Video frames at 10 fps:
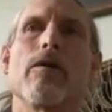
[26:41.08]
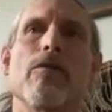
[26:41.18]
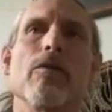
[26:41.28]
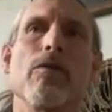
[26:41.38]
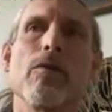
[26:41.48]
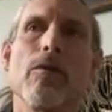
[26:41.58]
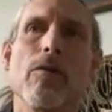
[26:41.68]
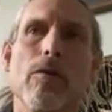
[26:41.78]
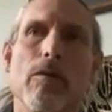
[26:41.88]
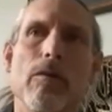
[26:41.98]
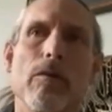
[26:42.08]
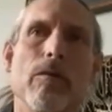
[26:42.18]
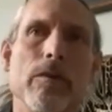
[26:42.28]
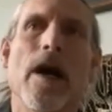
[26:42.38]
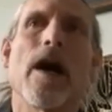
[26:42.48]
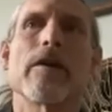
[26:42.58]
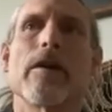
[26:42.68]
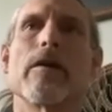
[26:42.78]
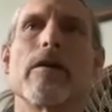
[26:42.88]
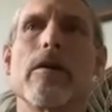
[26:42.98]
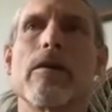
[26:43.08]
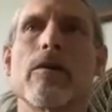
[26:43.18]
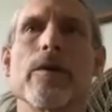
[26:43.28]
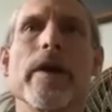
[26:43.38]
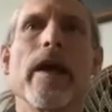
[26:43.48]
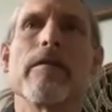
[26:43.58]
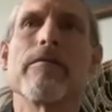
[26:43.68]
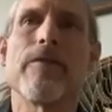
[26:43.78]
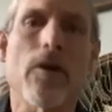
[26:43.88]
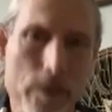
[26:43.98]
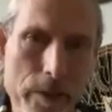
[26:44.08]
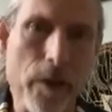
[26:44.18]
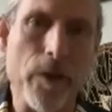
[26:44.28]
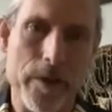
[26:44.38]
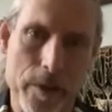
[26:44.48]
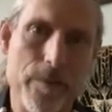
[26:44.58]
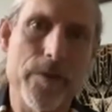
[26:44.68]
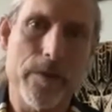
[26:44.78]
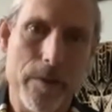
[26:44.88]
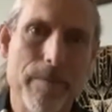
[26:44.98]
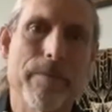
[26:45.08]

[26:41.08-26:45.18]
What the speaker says: to not create false narratives.